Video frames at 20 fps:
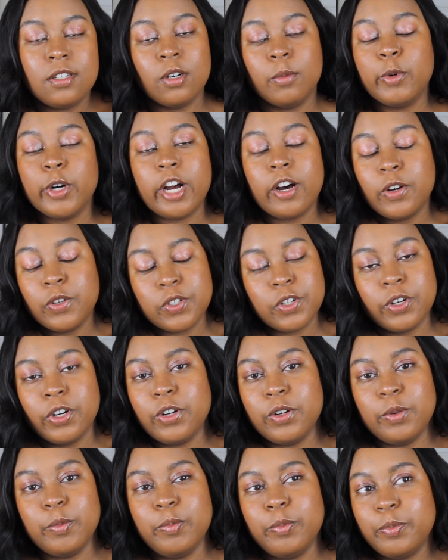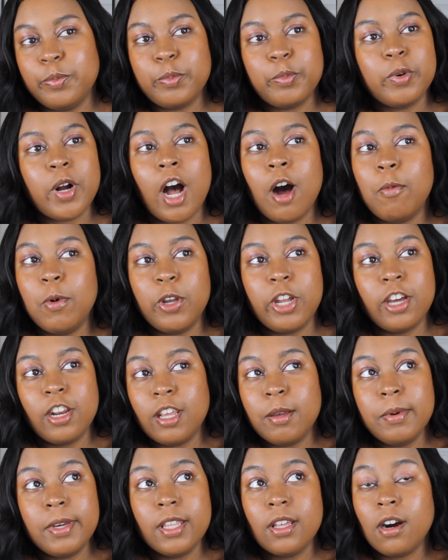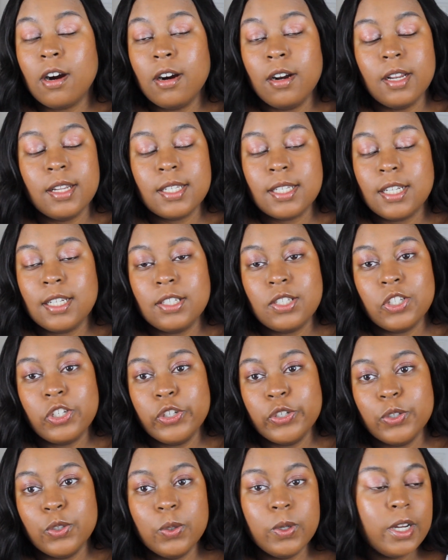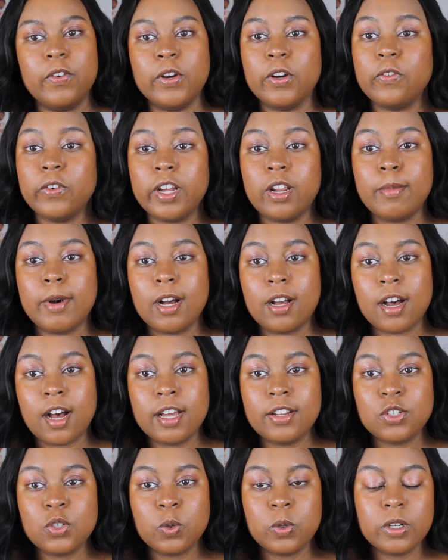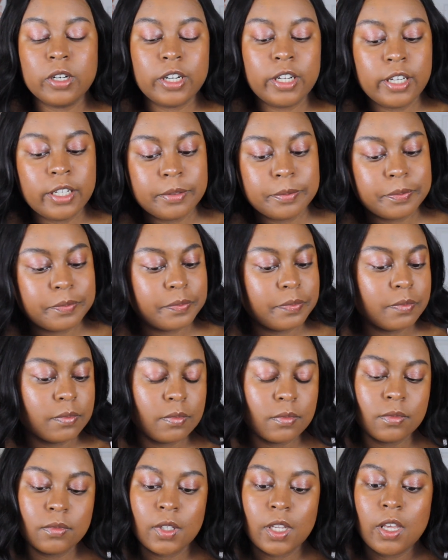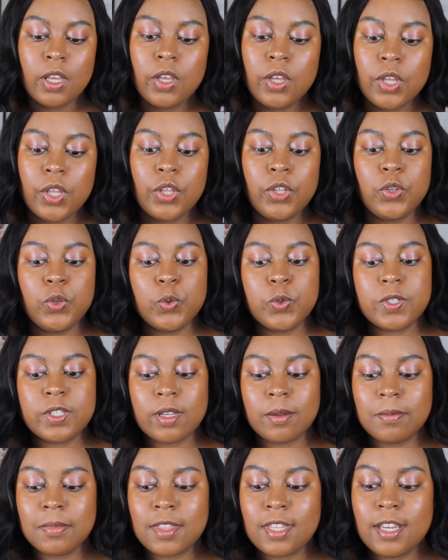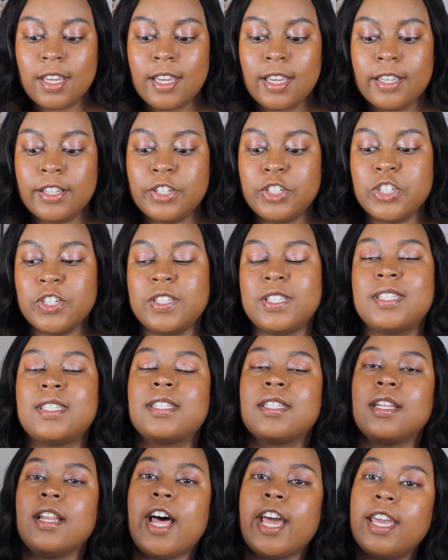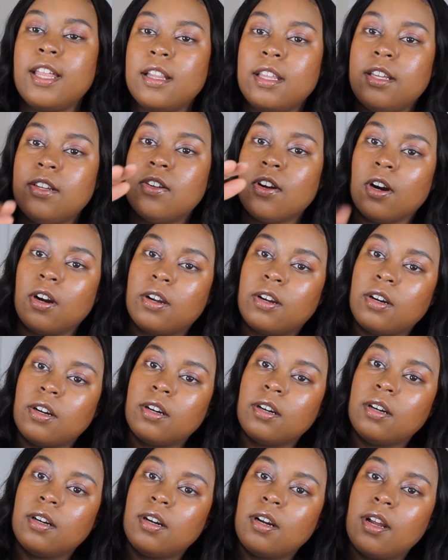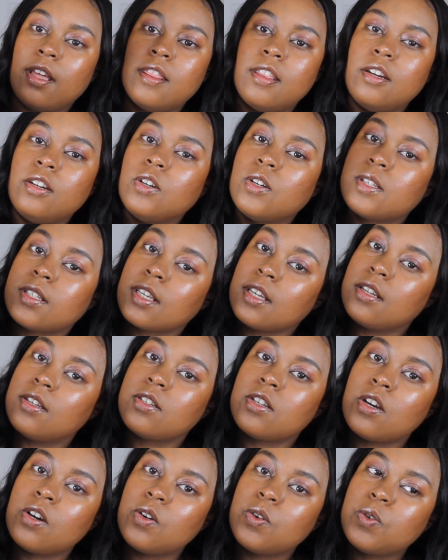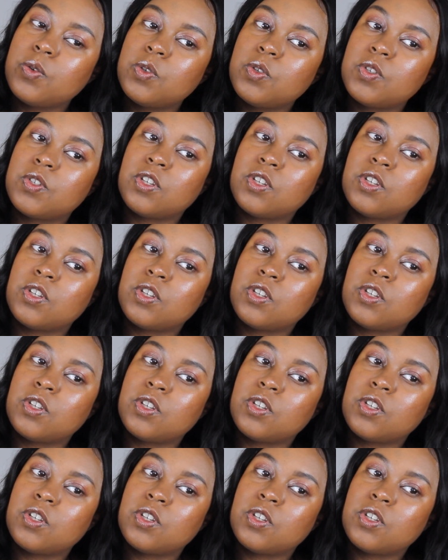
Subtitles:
Your brows are probably going to be the hardest thing to do. you're afraid about contouring, use something just slightly darker than your skin tone.